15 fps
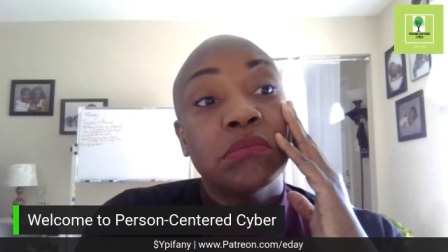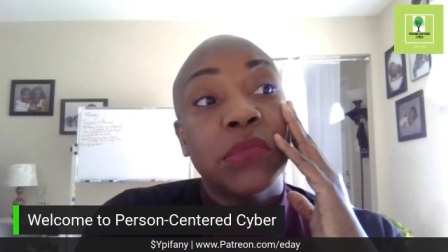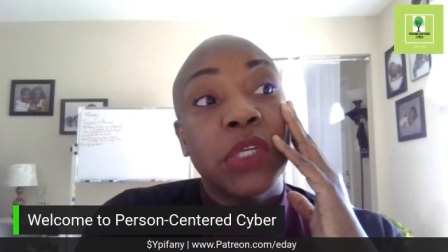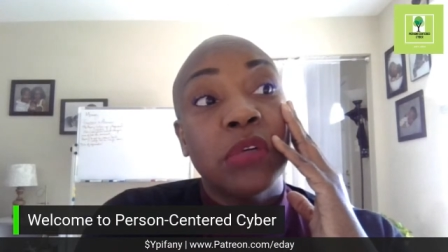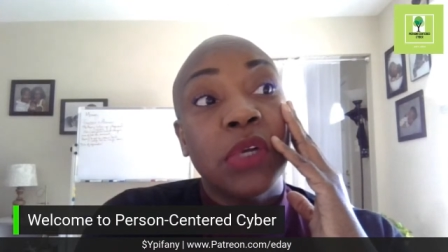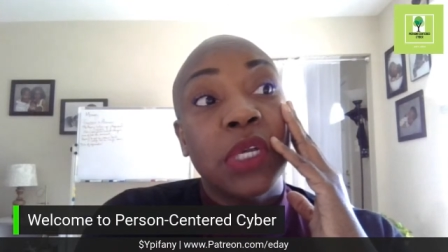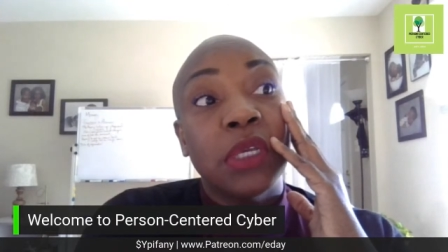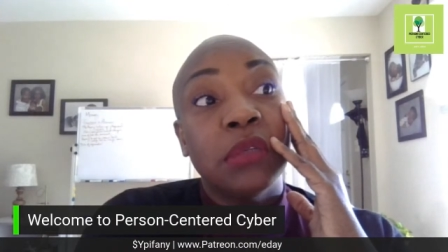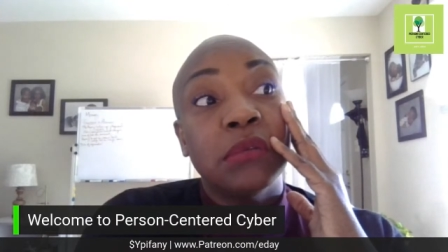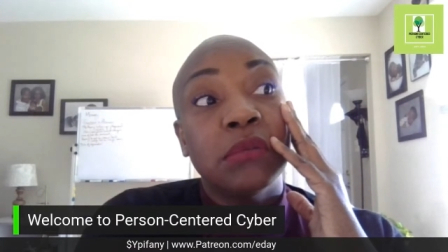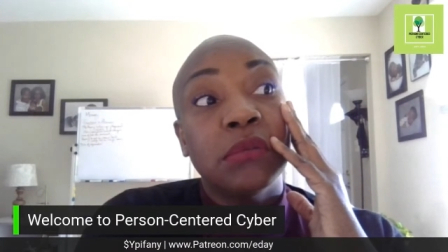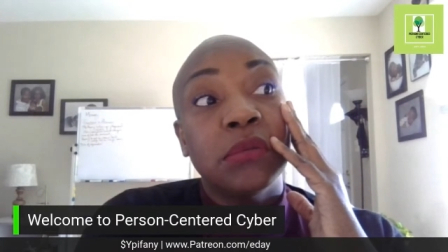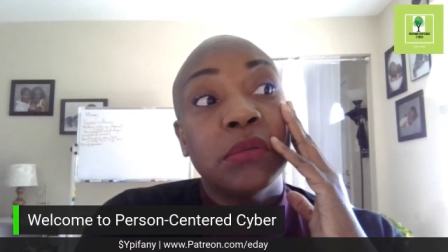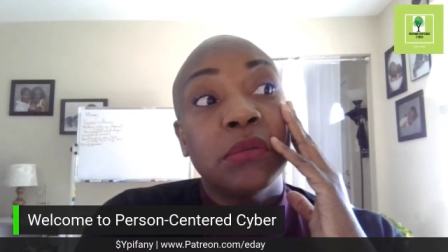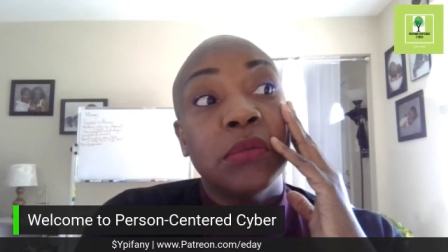All right.
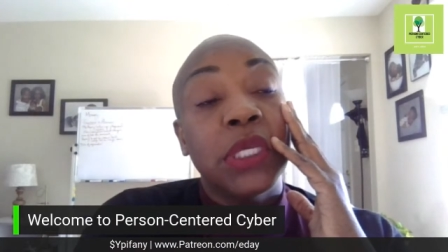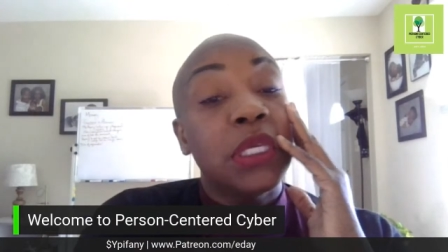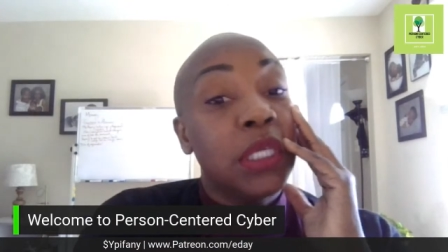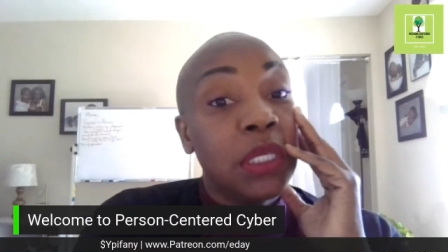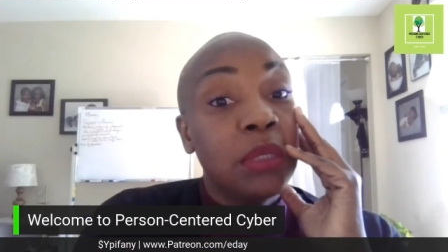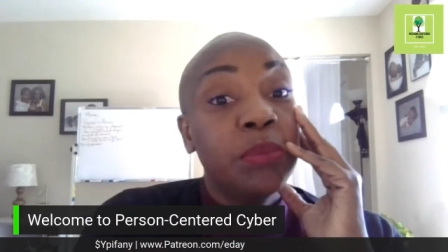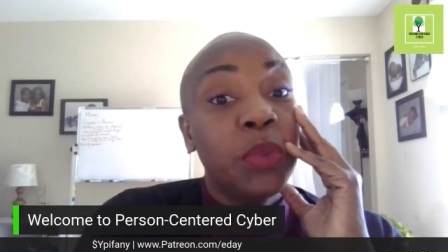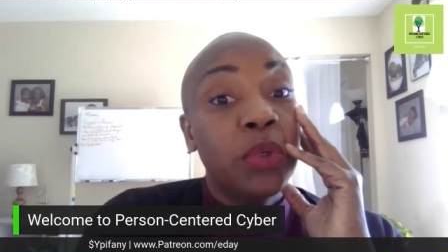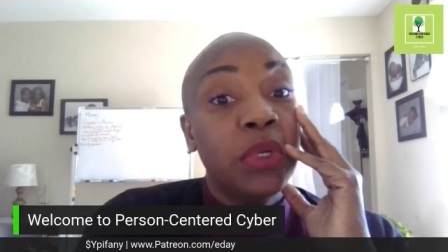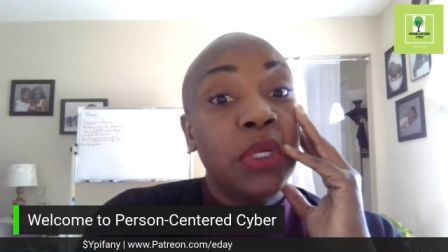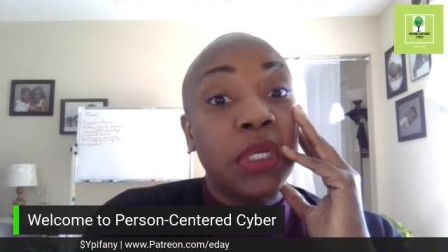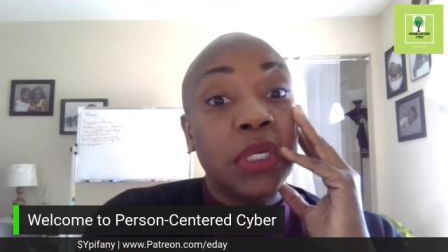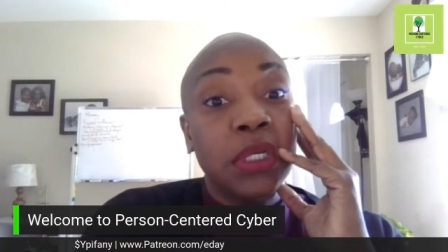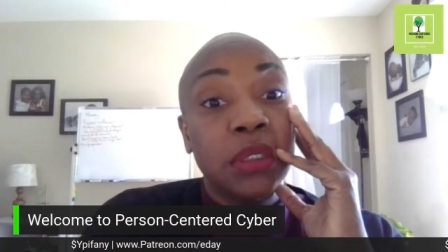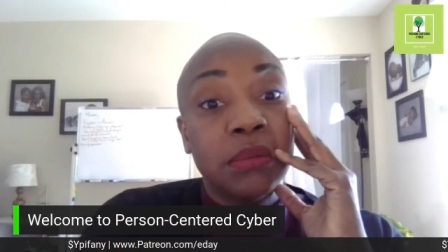We can keep
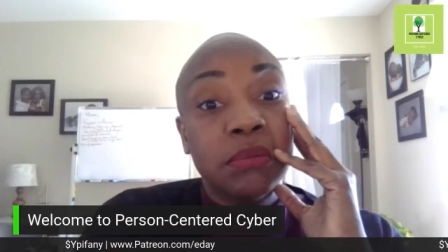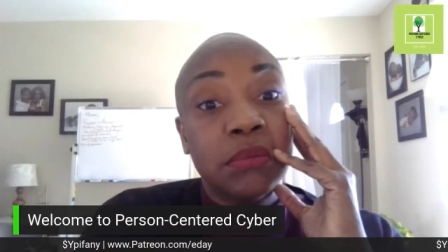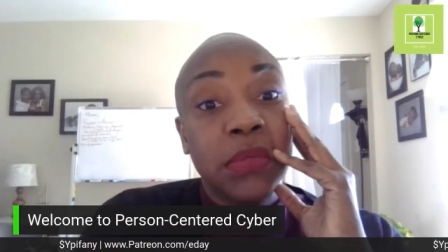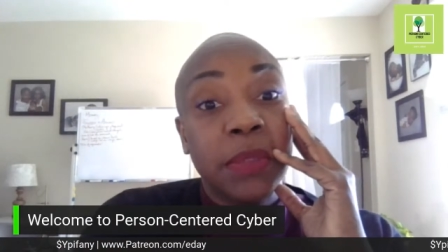Pornhub.